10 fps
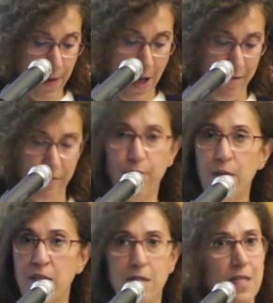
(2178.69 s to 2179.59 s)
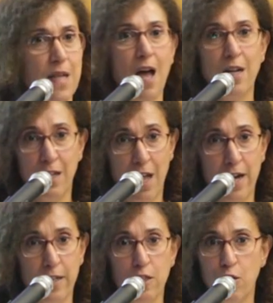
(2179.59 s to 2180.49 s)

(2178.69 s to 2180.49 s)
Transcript: have been sidelined